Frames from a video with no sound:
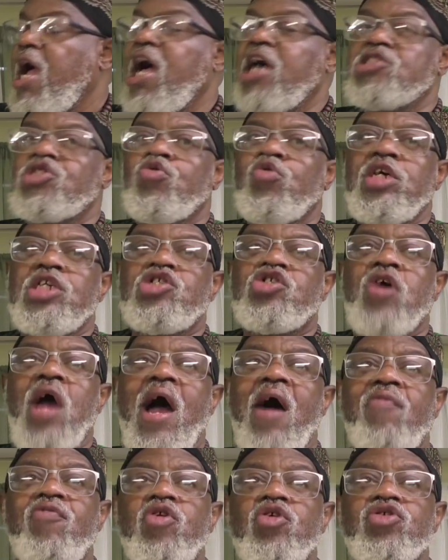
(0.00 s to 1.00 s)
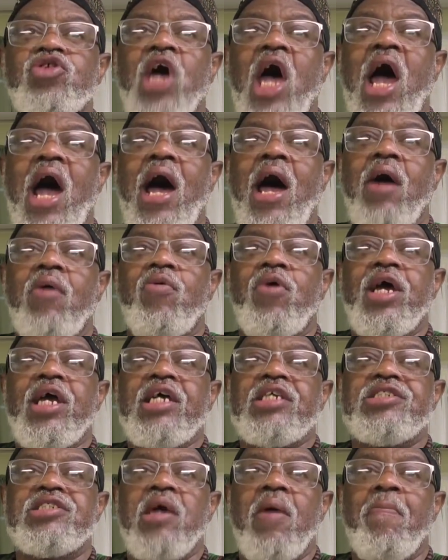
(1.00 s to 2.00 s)
As we travel the
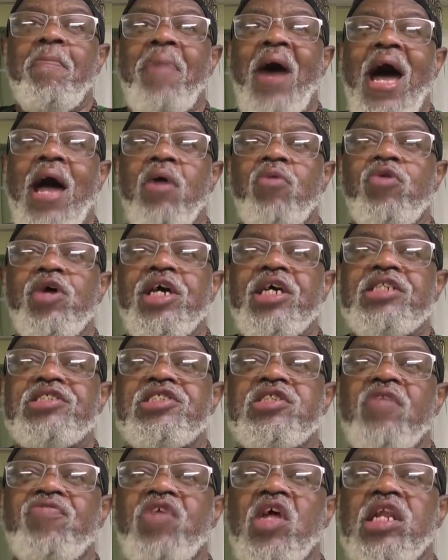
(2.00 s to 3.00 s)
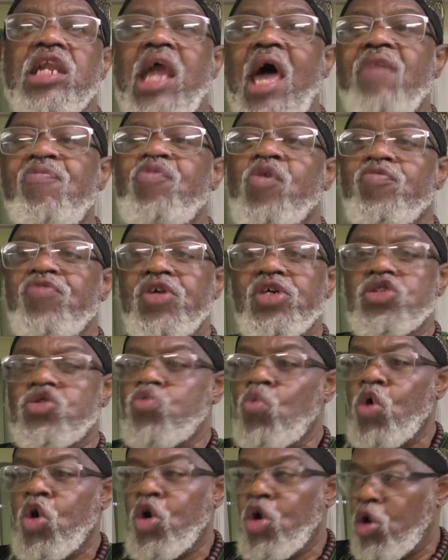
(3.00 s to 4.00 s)
highways and byways of the life of
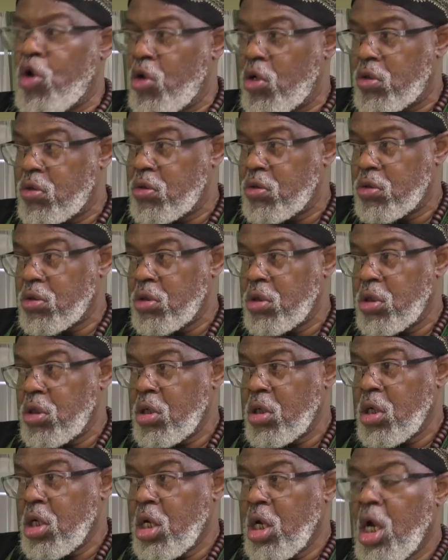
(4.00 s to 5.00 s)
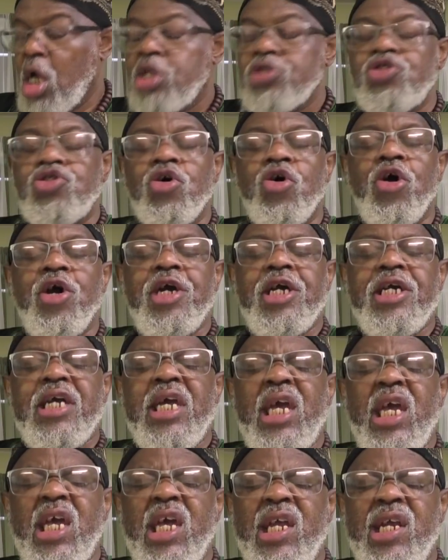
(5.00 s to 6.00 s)
this world during
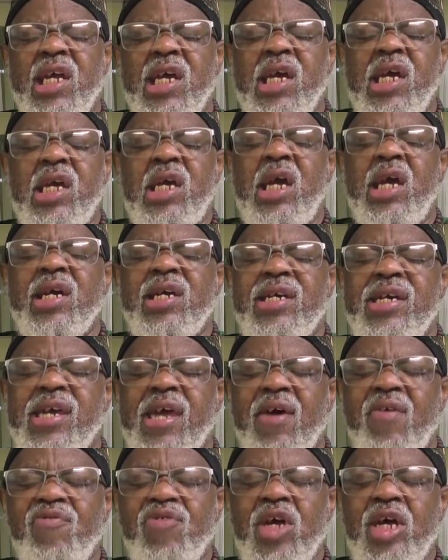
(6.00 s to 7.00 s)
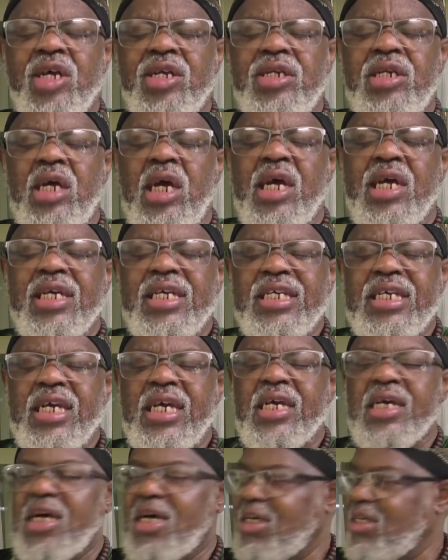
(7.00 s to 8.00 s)
any given
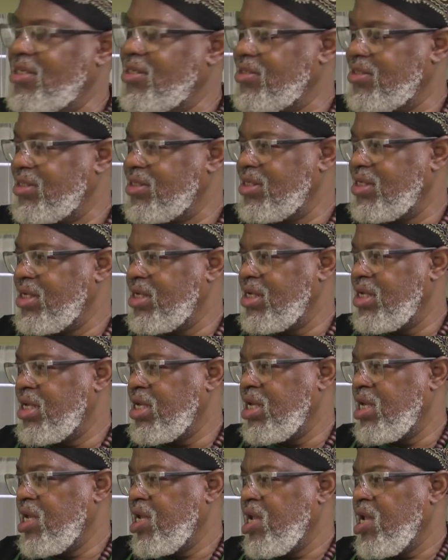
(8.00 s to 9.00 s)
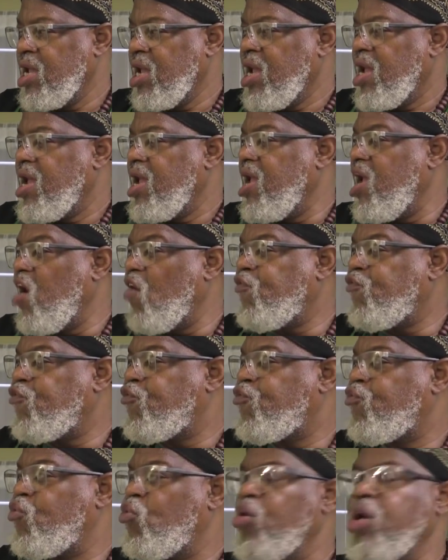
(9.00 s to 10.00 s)
year,
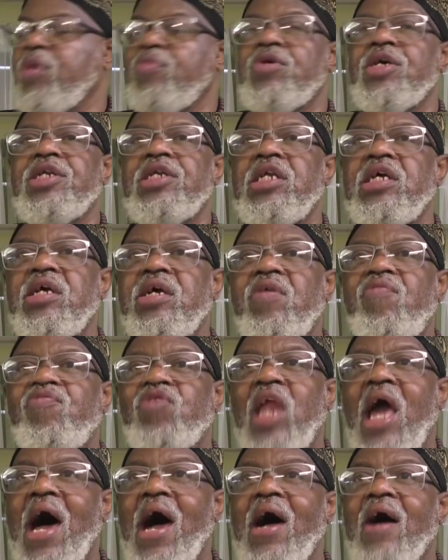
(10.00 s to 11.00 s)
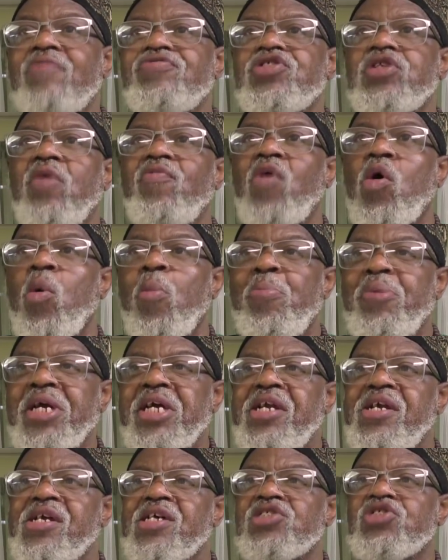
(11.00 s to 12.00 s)
if we would live lives of
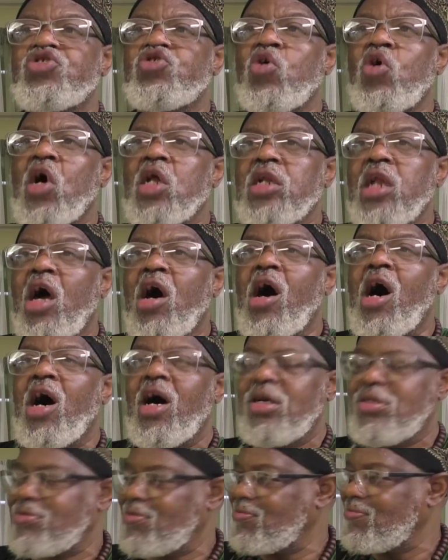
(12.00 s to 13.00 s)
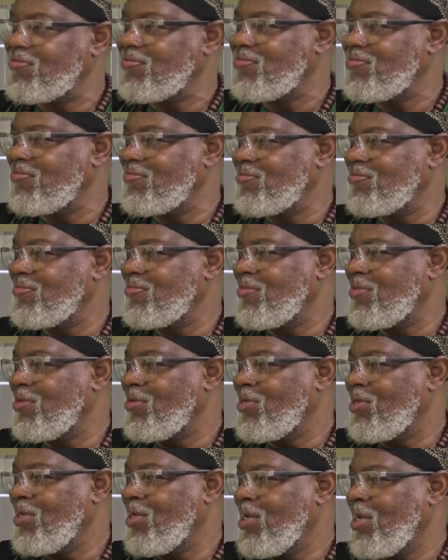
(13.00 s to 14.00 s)
obedience to Allah,
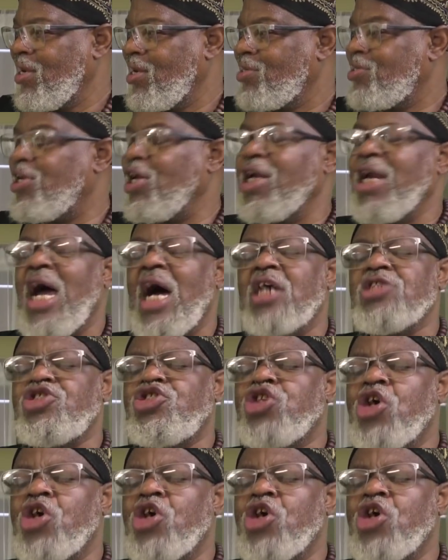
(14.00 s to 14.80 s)
then our